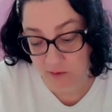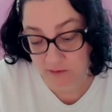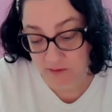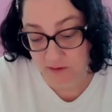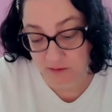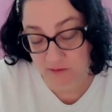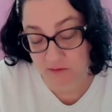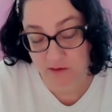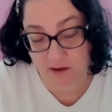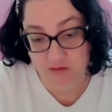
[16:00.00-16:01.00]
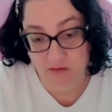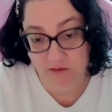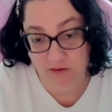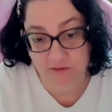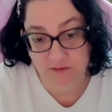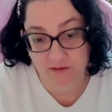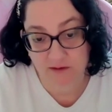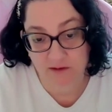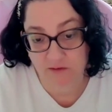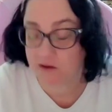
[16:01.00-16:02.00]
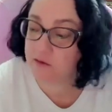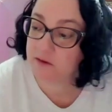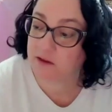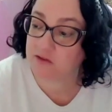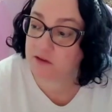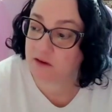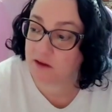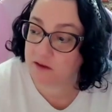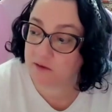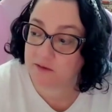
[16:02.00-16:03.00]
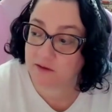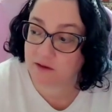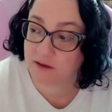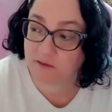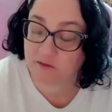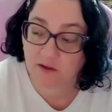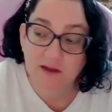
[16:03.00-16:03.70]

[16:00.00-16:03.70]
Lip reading: to the International OCD Foundation, IOCDF.